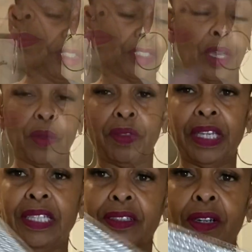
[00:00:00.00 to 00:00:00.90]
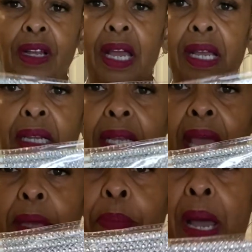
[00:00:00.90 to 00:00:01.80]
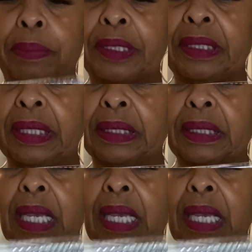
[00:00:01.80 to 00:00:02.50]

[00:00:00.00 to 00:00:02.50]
So these are cake pop sticks